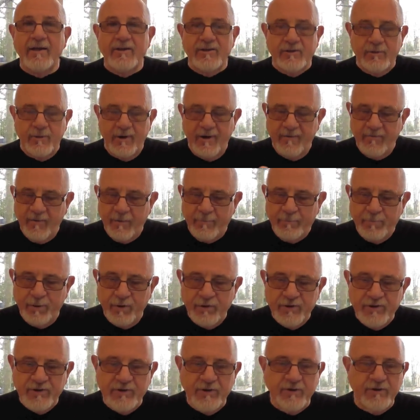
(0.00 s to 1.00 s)
So we have our
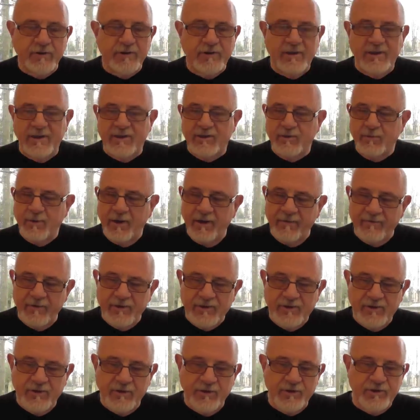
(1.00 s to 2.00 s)
personal needs, we have our
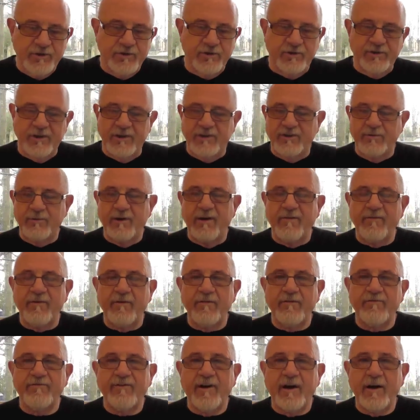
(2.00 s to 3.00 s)
social needs, we have
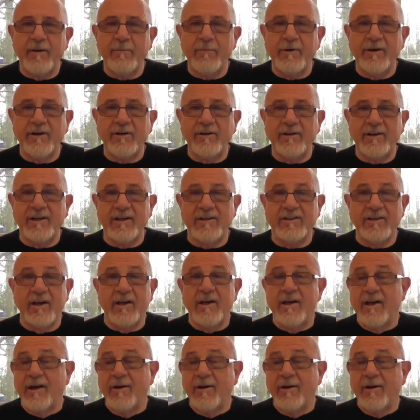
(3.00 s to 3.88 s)
our environmental needs,